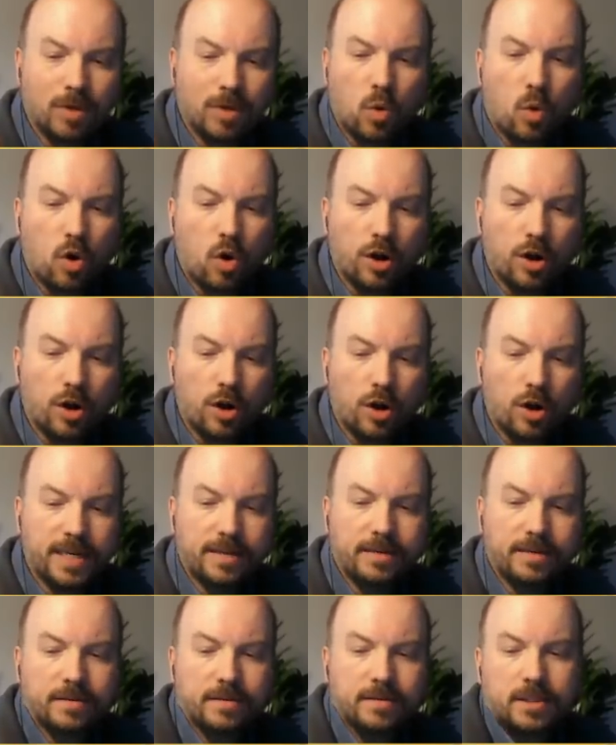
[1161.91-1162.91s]
cordoned
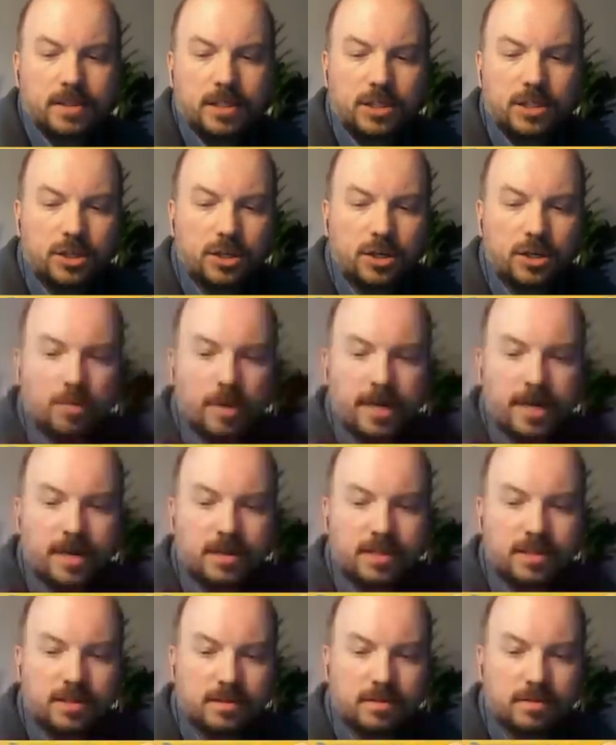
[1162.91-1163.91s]
in so nobody
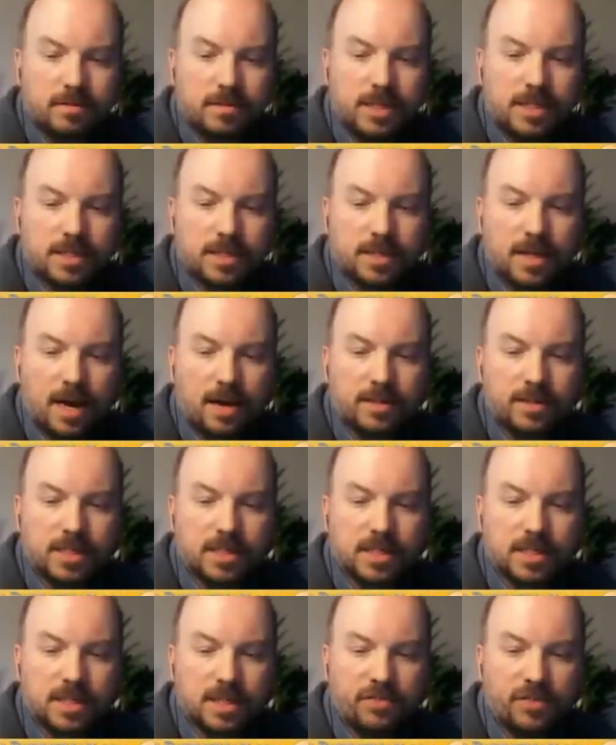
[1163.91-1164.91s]
else is allowed to
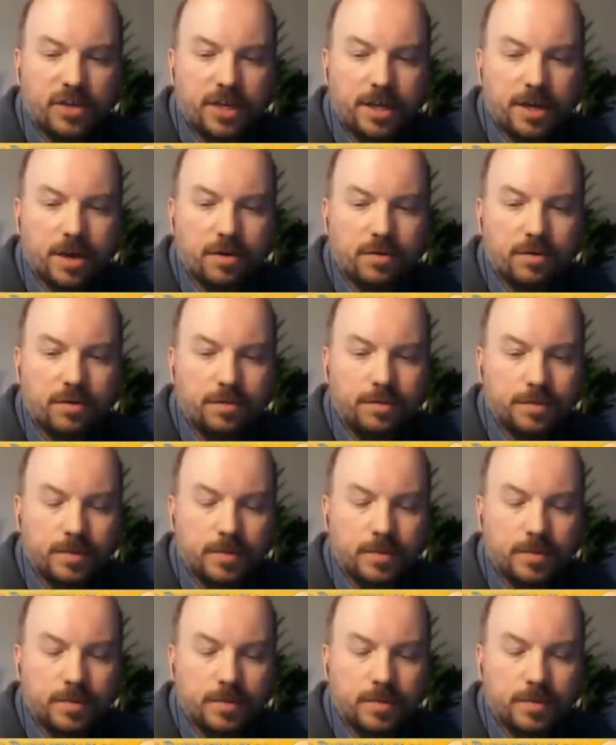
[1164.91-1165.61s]
see the video.